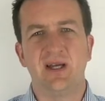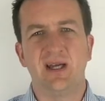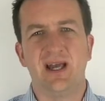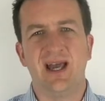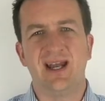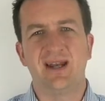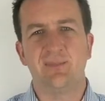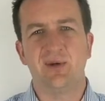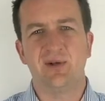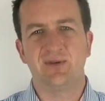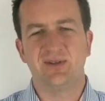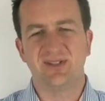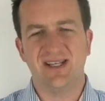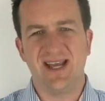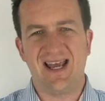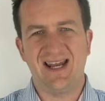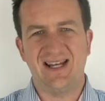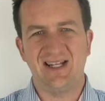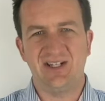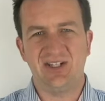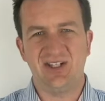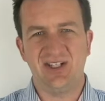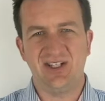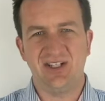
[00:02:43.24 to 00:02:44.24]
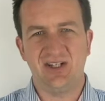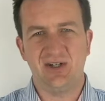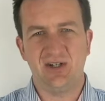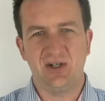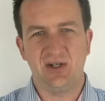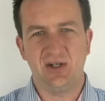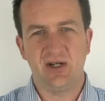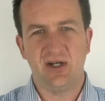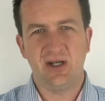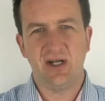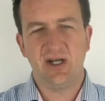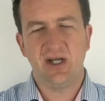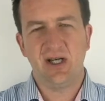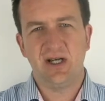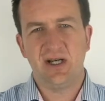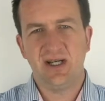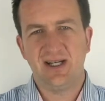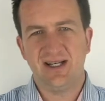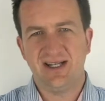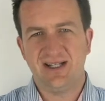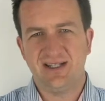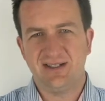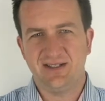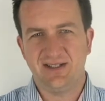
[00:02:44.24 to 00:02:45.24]
and it builds energy
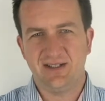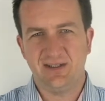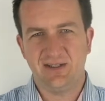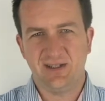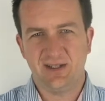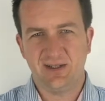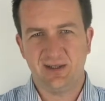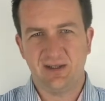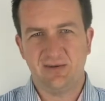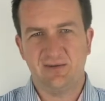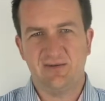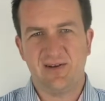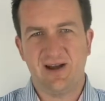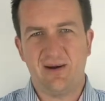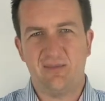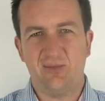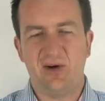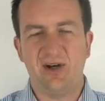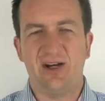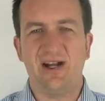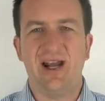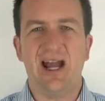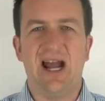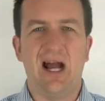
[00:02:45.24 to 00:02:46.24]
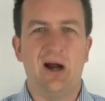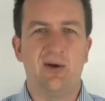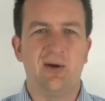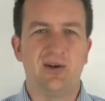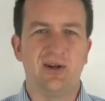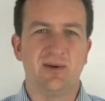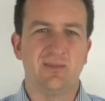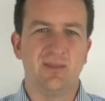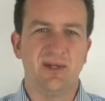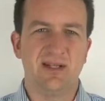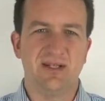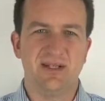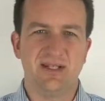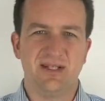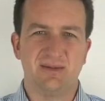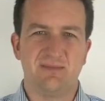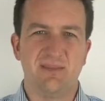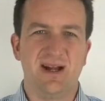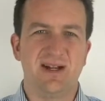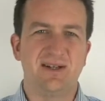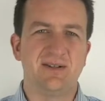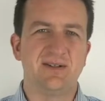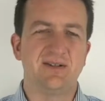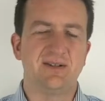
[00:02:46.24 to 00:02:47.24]
into the fabric, how it can be
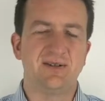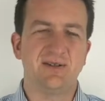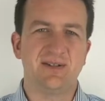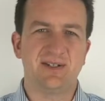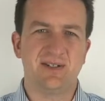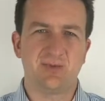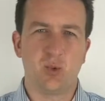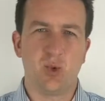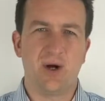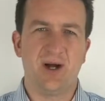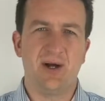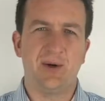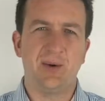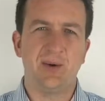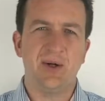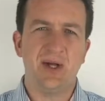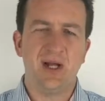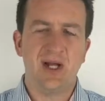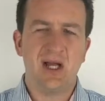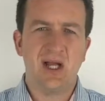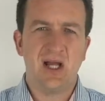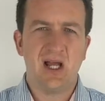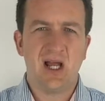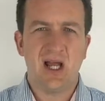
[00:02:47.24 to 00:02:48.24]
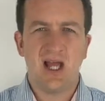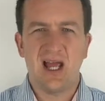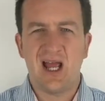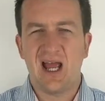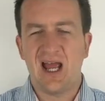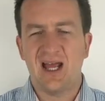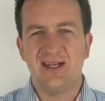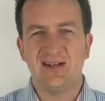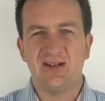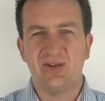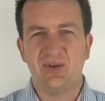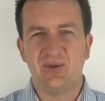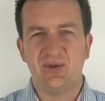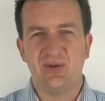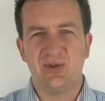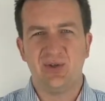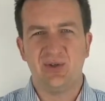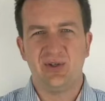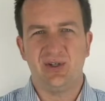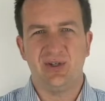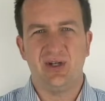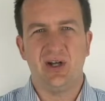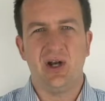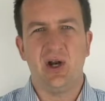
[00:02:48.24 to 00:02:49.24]
dismantled as well, and
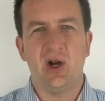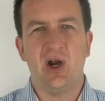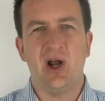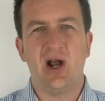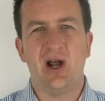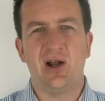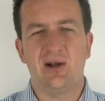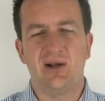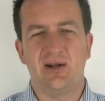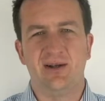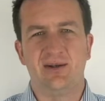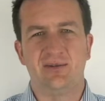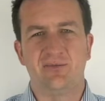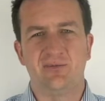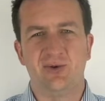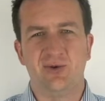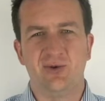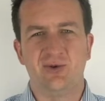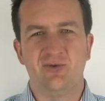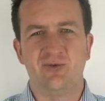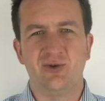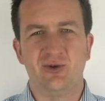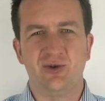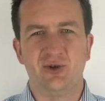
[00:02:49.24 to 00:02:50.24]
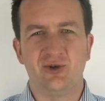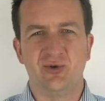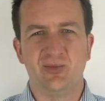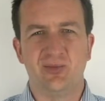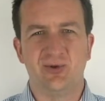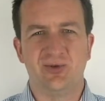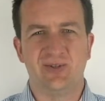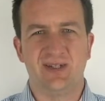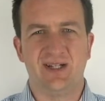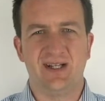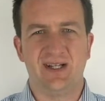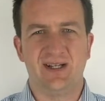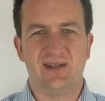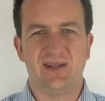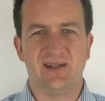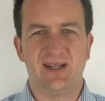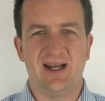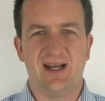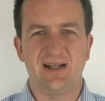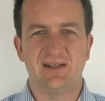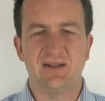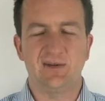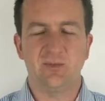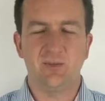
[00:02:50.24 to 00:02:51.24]
renewables like
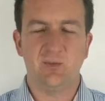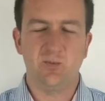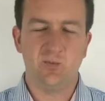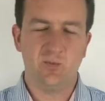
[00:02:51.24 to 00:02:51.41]
that.